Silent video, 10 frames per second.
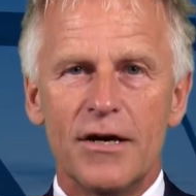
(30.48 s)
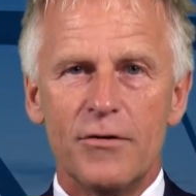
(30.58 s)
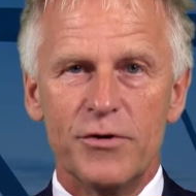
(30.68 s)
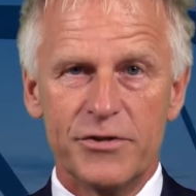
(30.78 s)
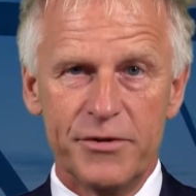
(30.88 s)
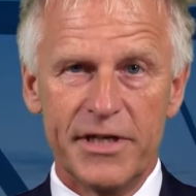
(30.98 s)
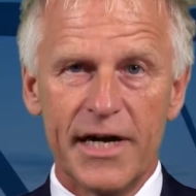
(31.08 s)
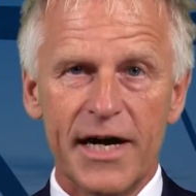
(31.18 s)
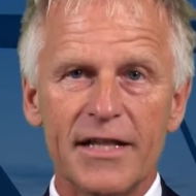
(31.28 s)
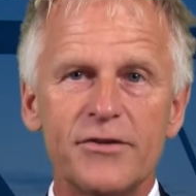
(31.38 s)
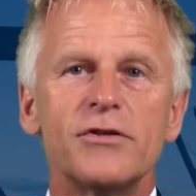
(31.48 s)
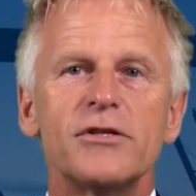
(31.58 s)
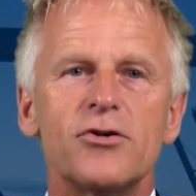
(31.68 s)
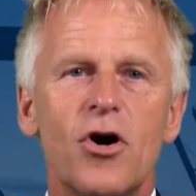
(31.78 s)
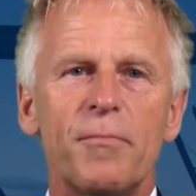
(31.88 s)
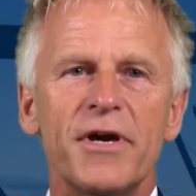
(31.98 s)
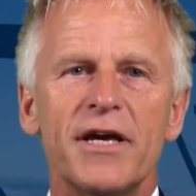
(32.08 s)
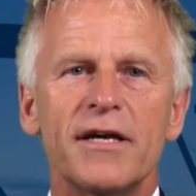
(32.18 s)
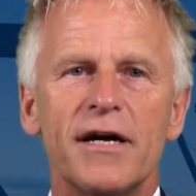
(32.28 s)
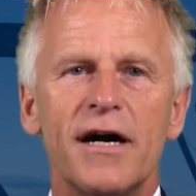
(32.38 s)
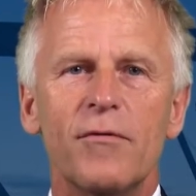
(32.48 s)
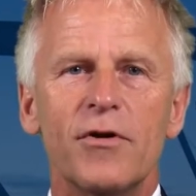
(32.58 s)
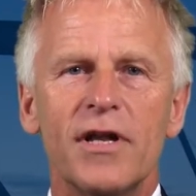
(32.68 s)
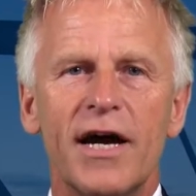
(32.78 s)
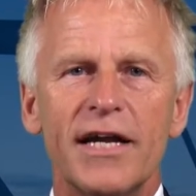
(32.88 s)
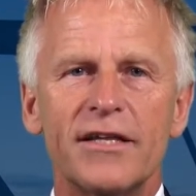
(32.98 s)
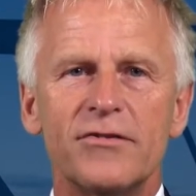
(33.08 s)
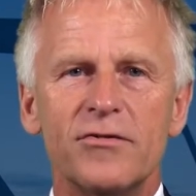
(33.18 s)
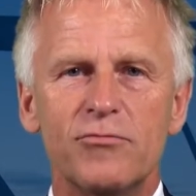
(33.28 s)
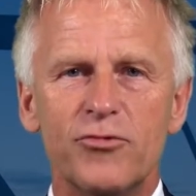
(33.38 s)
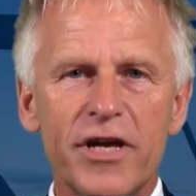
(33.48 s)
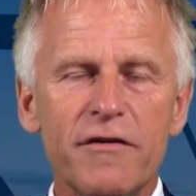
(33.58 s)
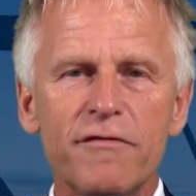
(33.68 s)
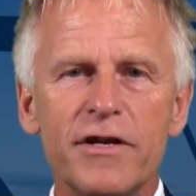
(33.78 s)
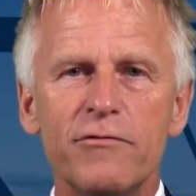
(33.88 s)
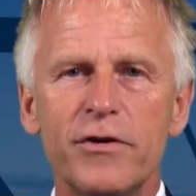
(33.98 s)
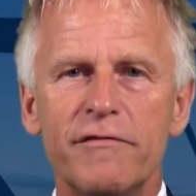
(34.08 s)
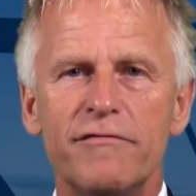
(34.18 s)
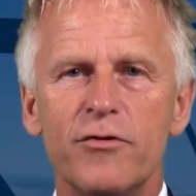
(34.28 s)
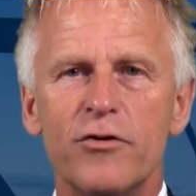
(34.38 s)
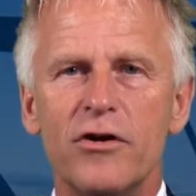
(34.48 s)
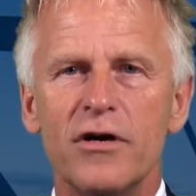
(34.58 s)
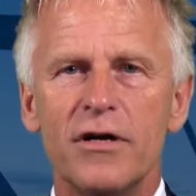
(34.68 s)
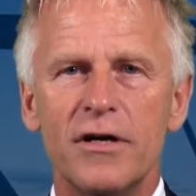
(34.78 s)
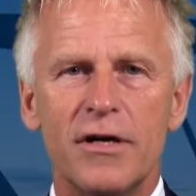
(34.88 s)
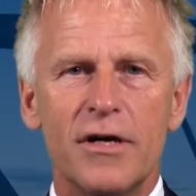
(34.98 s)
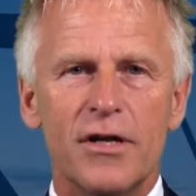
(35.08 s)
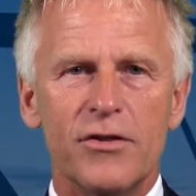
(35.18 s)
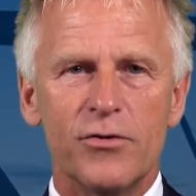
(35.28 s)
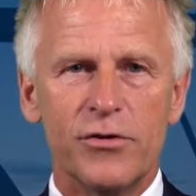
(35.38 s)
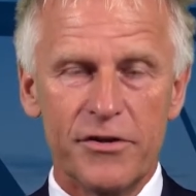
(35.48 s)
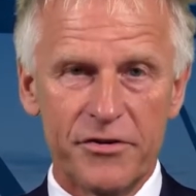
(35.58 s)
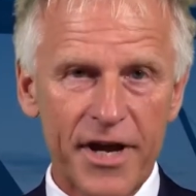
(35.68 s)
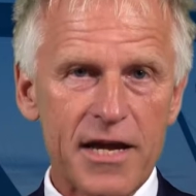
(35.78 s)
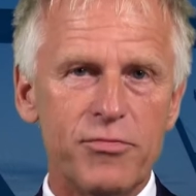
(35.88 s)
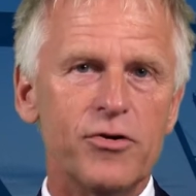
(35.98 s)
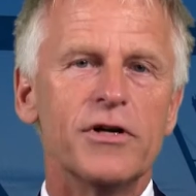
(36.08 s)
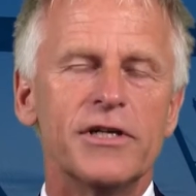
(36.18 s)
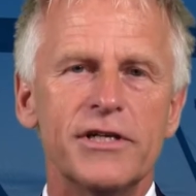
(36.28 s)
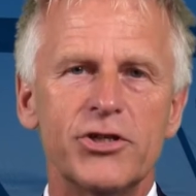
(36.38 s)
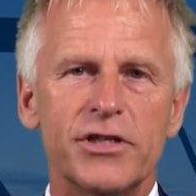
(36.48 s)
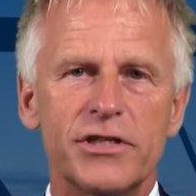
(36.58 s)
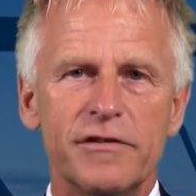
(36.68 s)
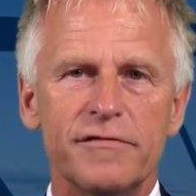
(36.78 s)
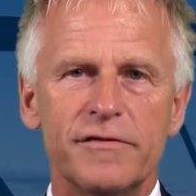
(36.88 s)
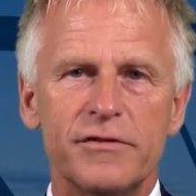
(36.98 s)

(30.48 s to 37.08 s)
With regard to the topic, I would like to briefly refer to the Chainport initiative.